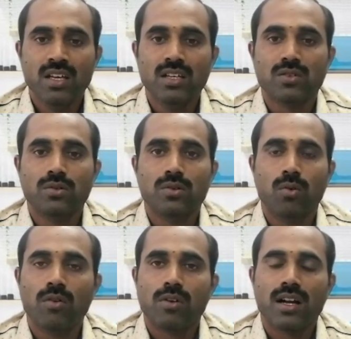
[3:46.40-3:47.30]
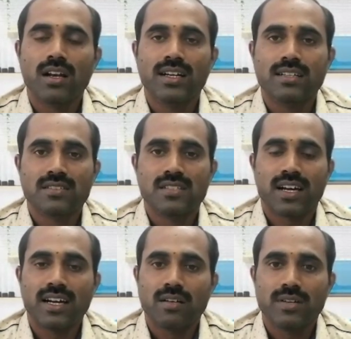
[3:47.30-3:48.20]
So overall, it's a
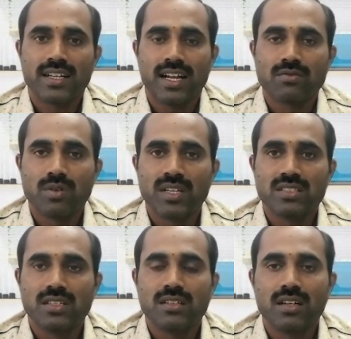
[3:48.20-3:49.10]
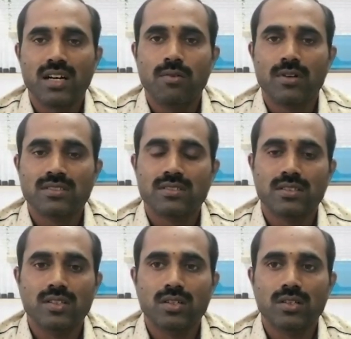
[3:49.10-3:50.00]
kind of a transformation. I was
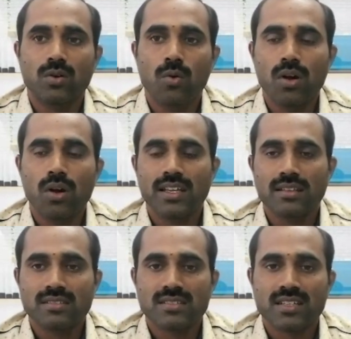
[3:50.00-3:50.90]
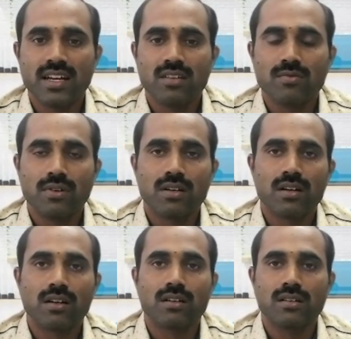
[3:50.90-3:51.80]
holding this training
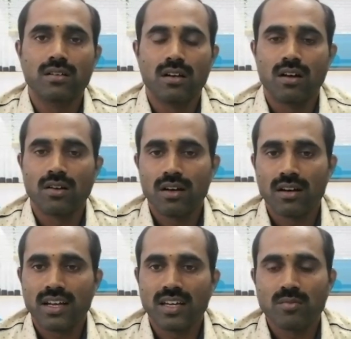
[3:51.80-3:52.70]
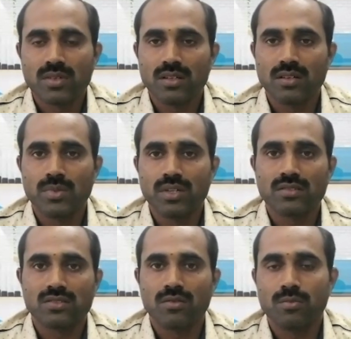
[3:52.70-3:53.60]
for a long time
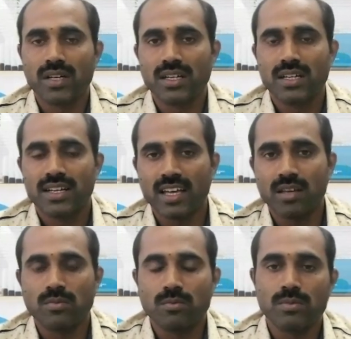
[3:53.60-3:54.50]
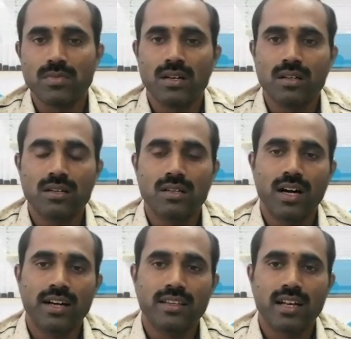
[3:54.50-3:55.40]
because of my time.
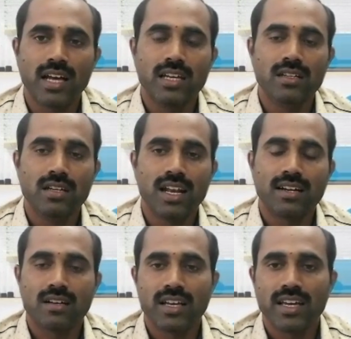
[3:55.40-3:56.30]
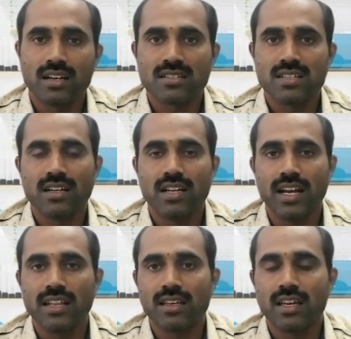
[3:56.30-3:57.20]
And then later on I understand
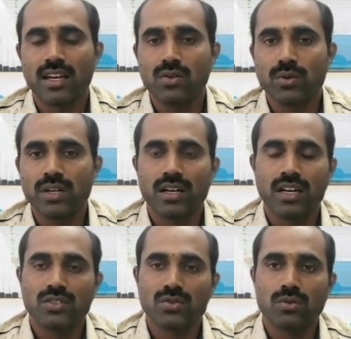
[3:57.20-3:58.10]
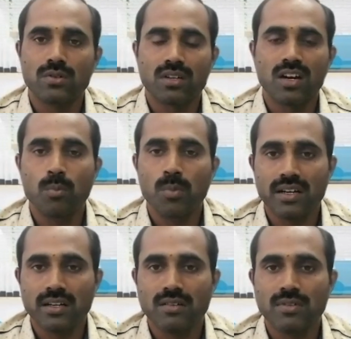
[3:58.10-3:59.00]
anything I do it, I do
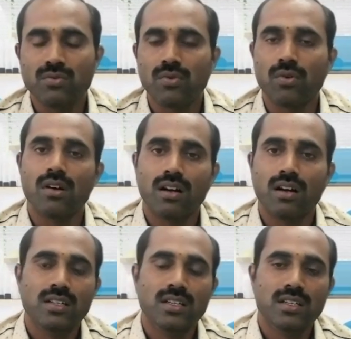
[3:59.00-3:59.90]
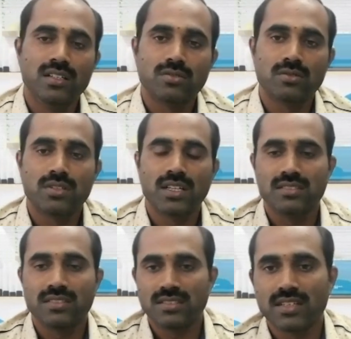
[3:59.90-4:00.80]
complete it with full heart. So that is
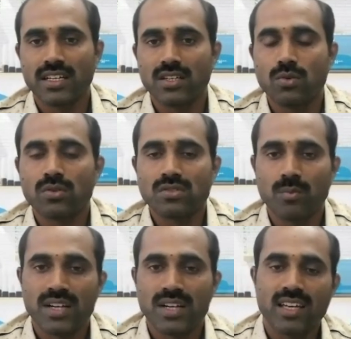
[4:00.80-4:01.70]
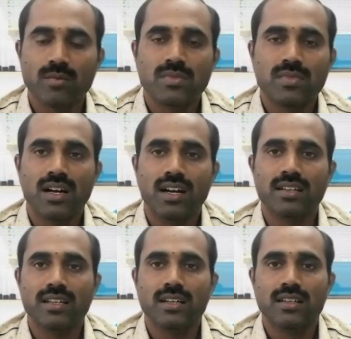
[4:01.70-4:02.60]
the I took some time, and
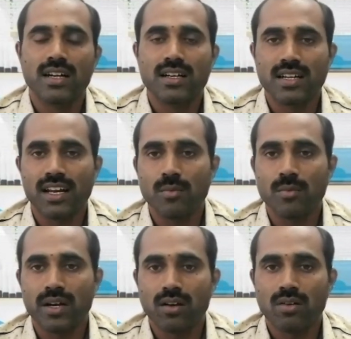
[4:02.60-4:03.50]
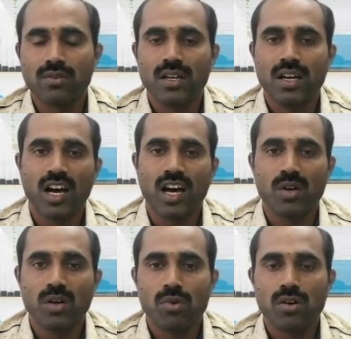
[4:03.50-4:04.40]
then that really paid off. I'm
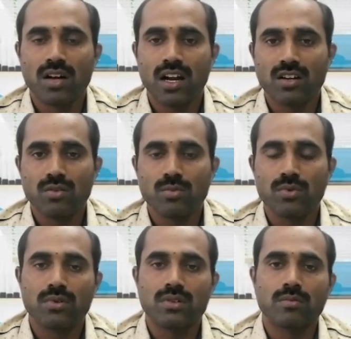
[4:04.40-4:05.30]
able to contribute.